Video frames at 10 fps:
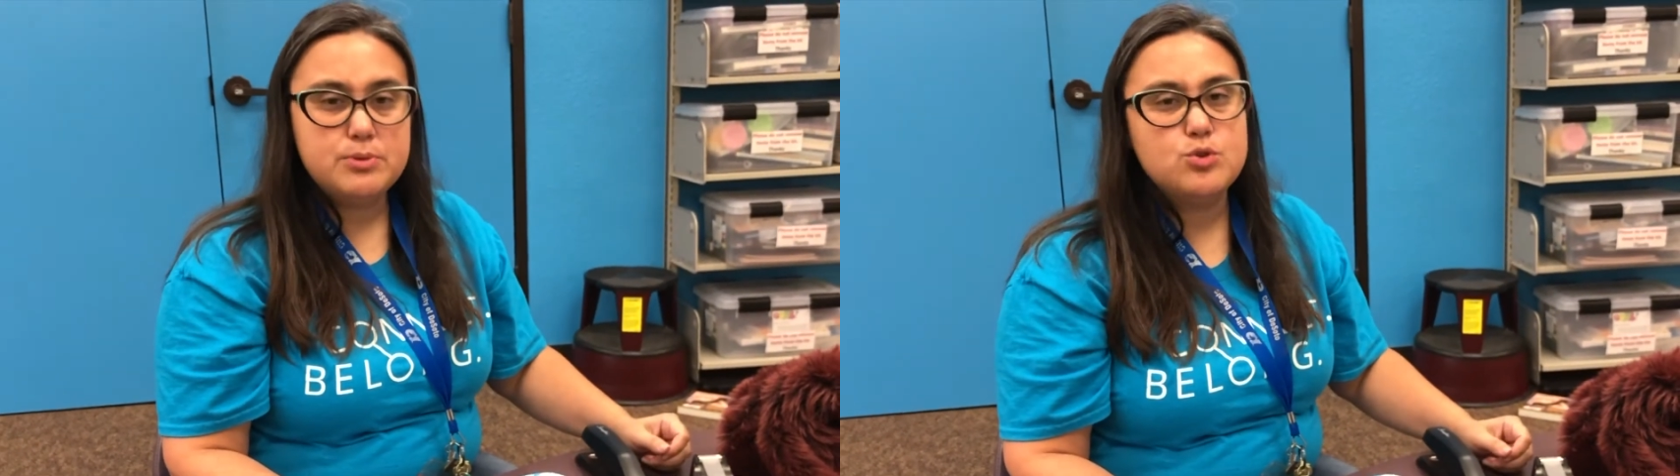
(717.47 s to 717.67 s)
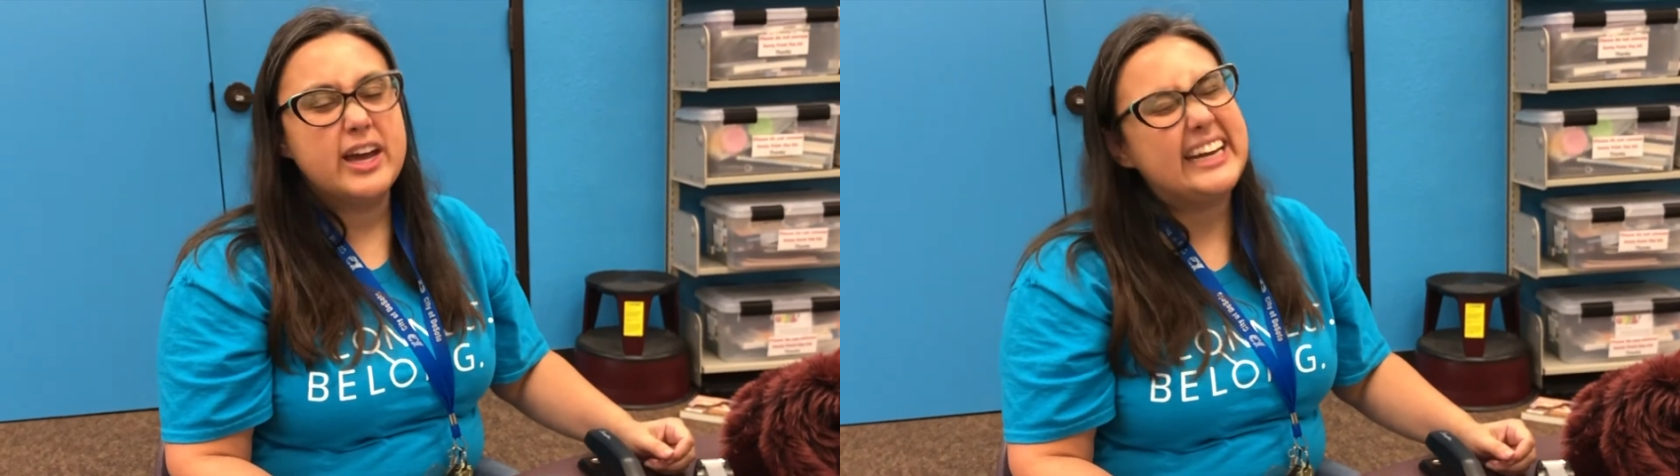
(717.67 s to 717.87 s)

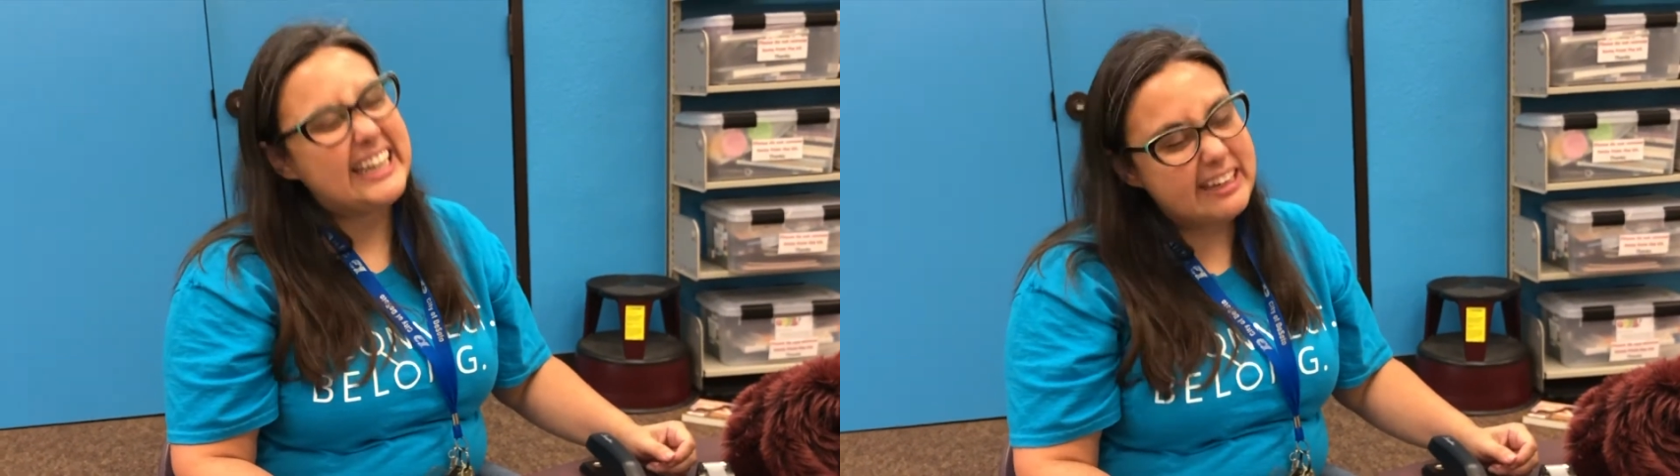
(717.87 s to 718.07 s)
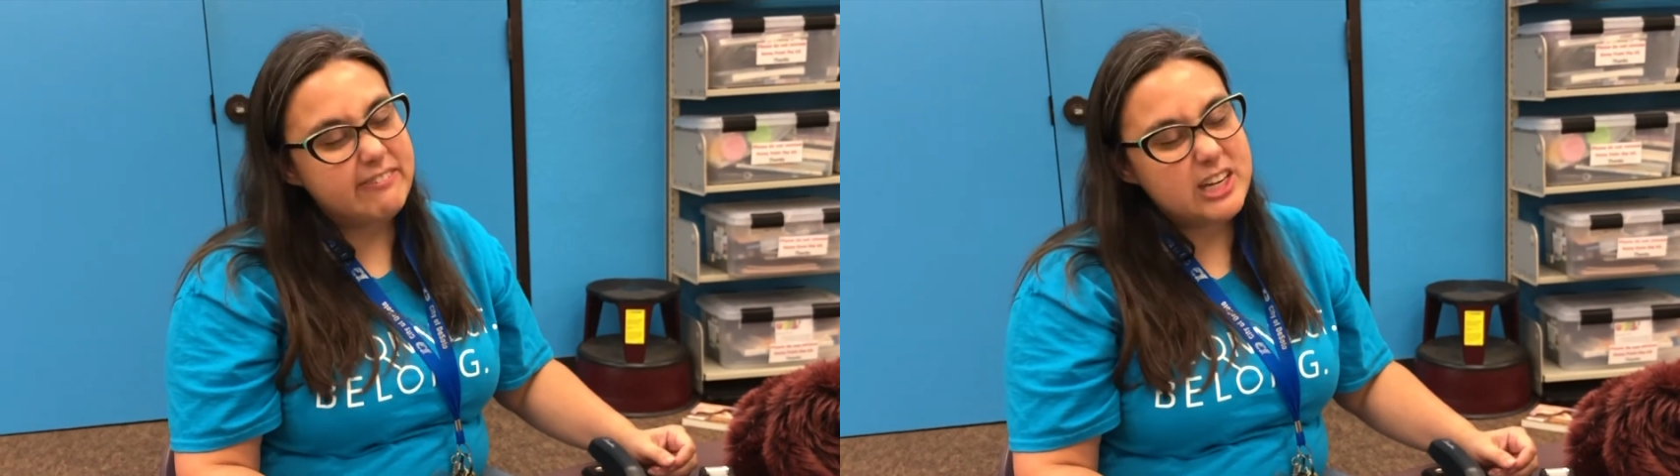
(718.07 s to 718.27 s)
you can
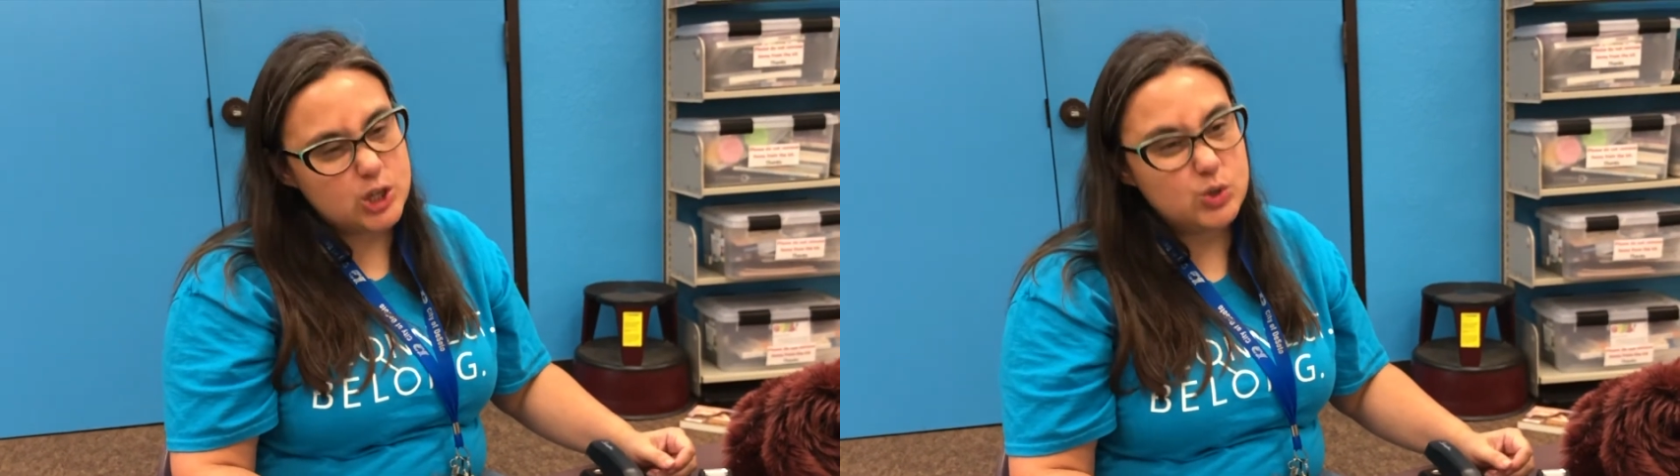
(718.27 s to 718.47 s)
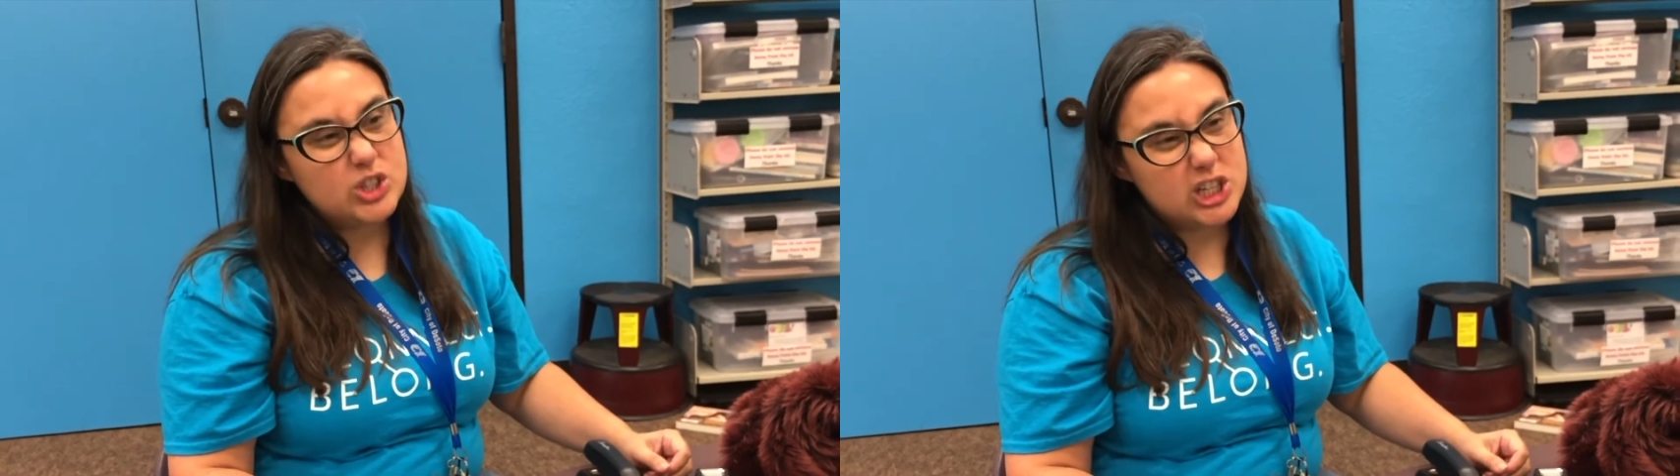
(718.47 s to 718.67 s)
even use